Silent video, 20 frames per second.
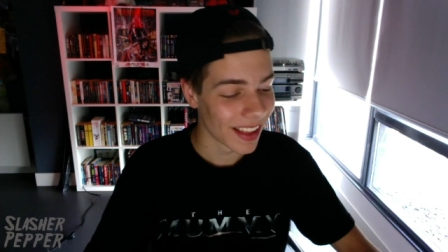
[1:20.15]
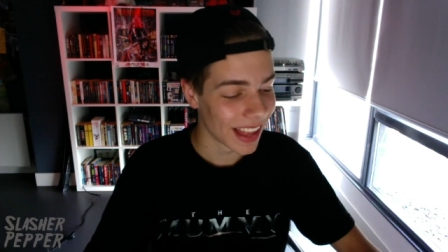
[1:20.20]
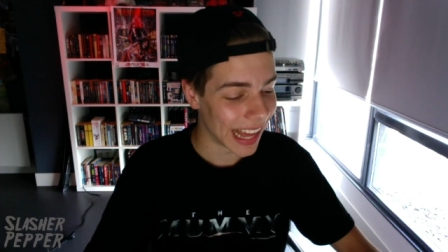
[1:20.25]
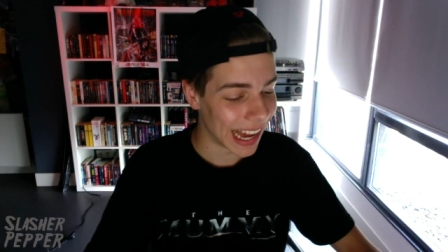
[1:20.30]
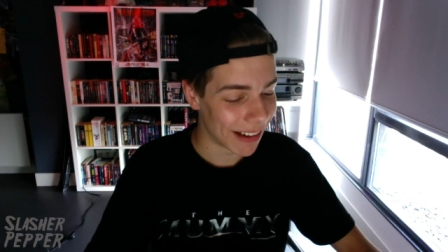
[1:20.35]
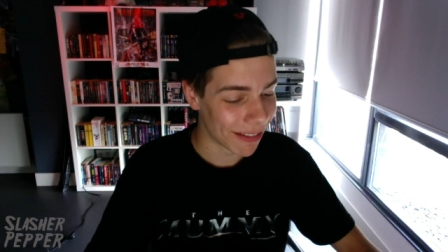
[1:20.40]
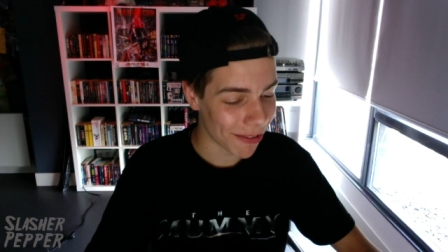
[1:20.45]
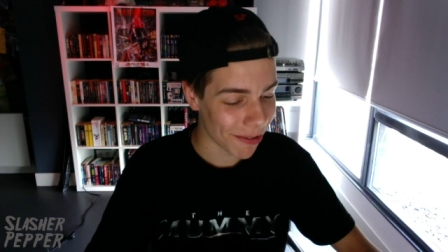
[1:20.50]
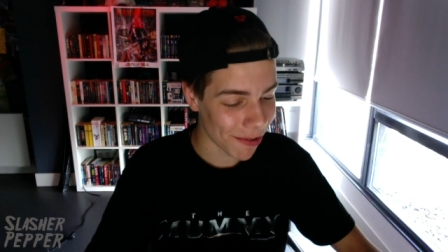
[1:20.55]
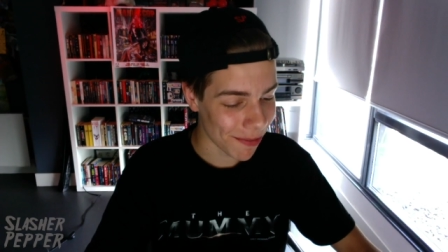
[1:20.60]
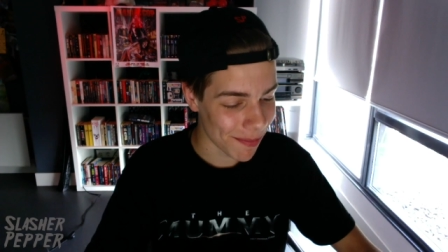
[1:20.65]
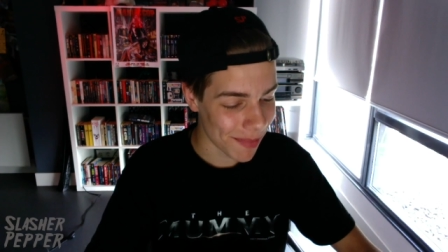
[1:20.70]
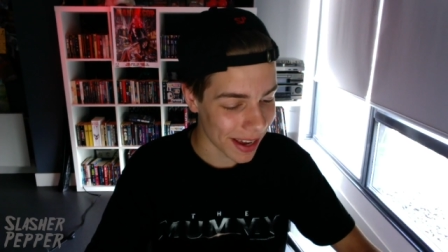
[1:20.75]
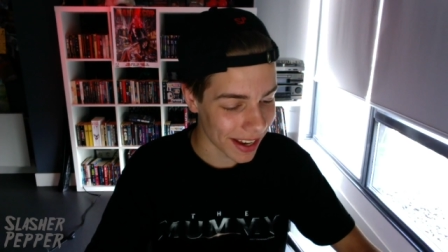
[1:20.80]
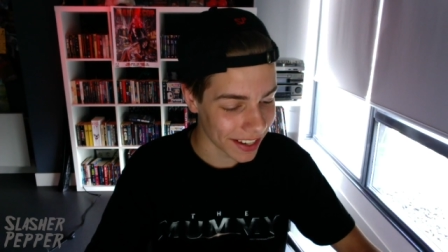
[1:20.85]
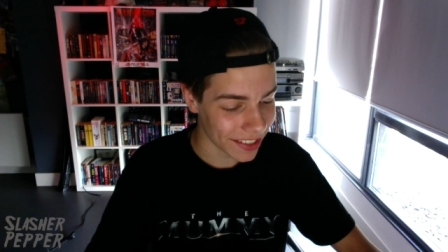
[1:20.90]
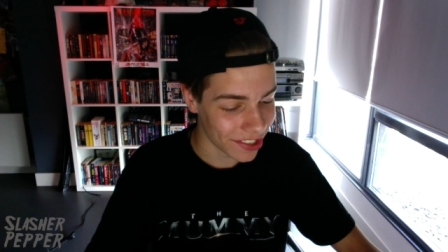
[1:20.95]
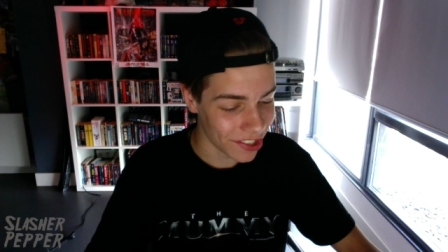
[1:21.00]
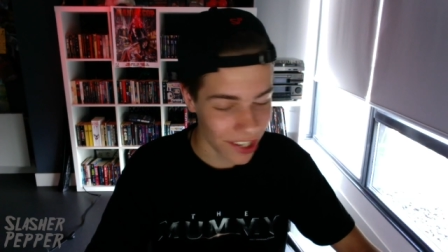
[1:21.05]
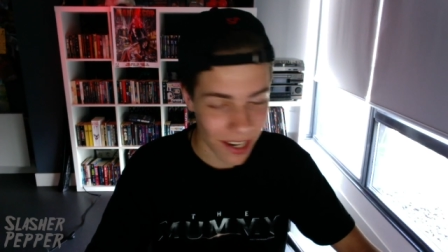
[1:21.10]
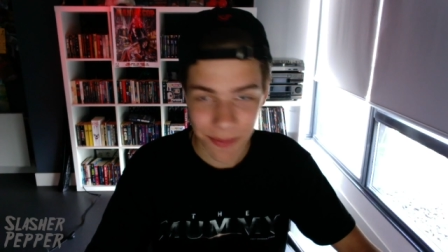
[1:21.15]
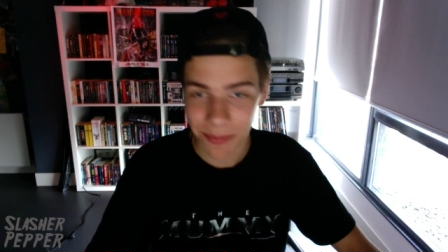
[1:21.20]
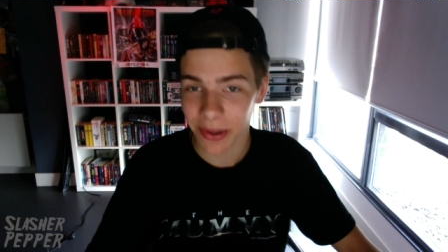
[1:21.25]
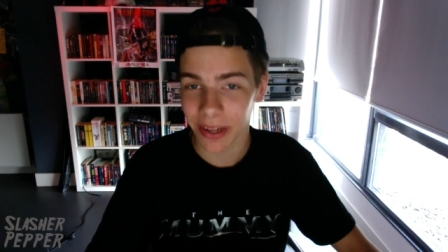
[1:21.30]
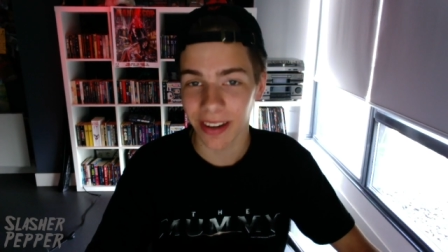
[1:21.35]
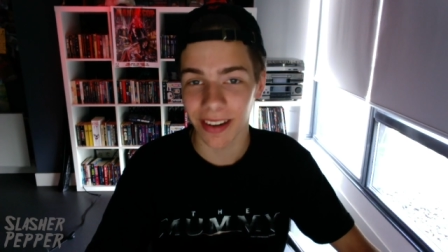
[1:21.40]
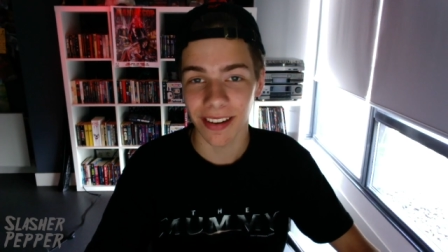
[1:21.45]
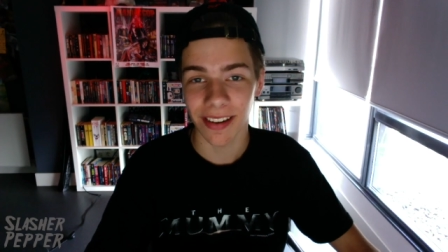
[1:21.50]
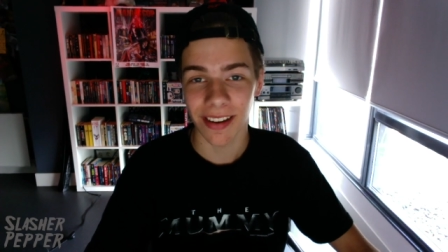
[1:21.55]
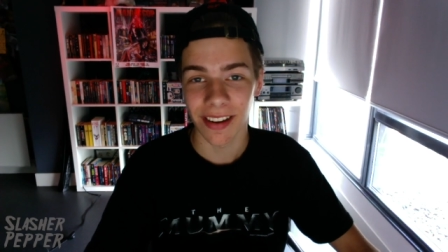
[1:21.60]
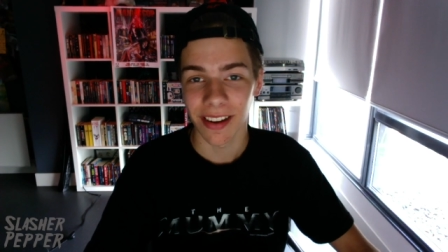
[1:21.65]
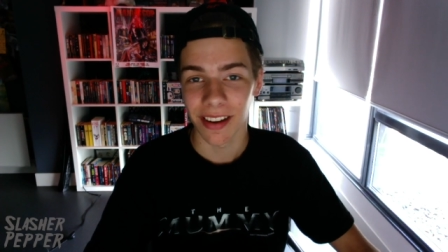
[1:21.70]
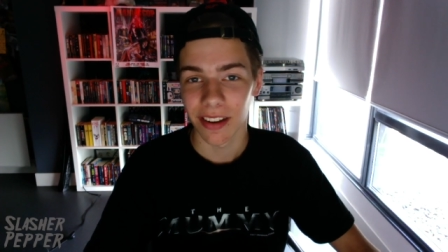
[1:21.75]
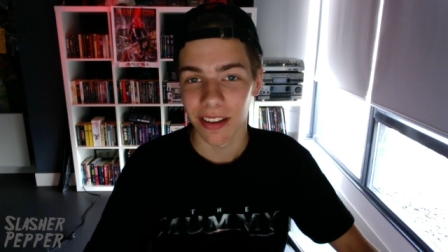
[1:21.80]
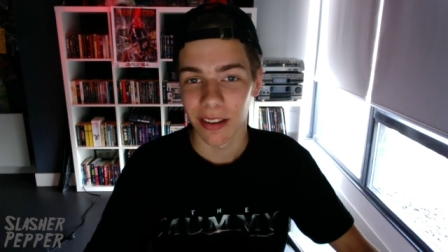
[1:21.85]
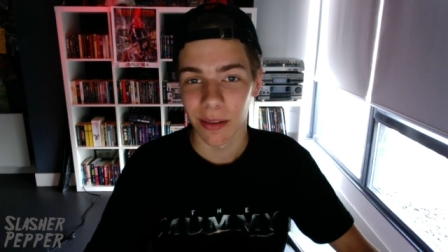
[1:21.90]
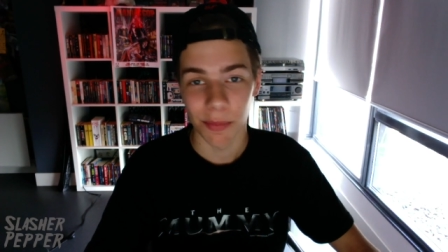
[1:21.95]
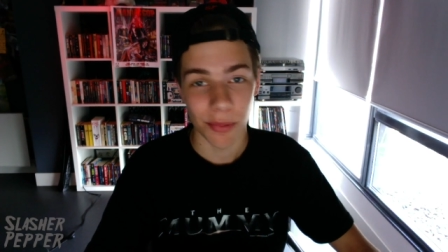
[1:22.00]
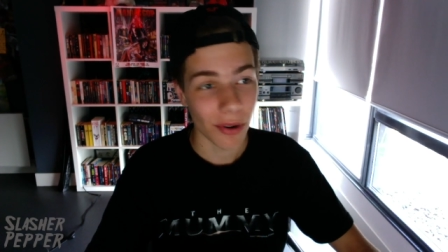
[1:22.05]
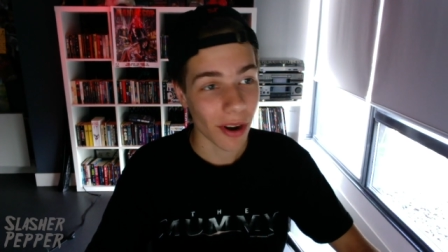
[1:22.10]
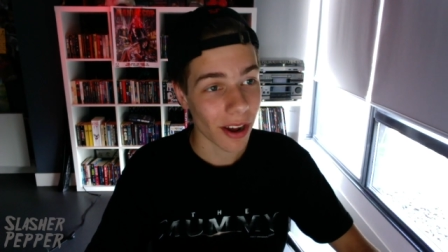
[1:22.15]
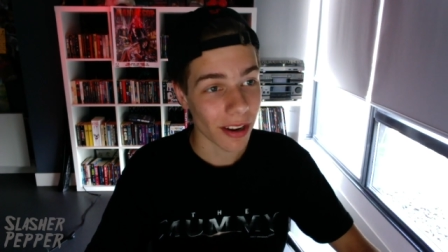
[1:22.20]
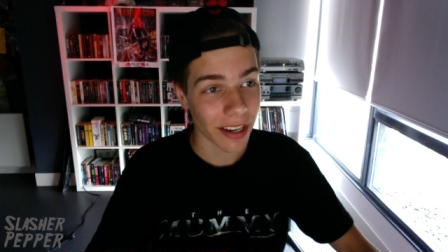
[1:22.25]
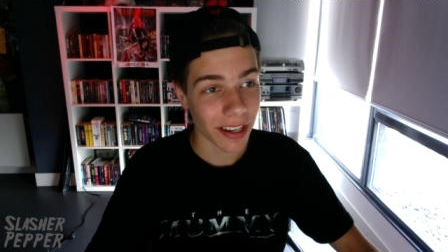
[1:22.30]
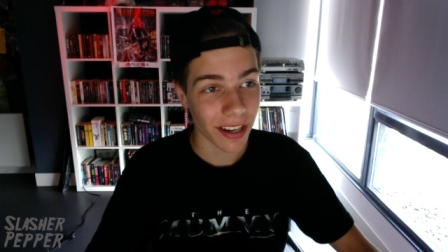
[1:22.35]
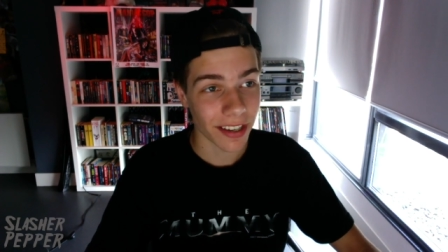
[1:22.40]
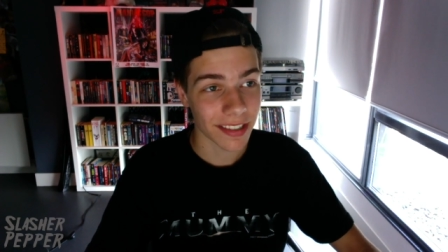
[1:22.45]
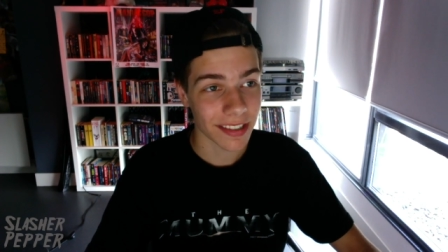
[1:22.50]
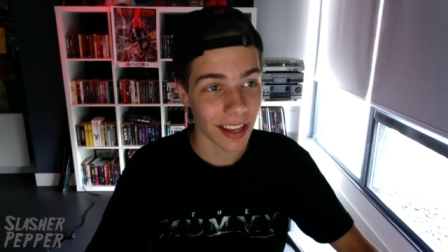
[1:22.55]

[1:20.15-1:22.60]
I will pay shipping the products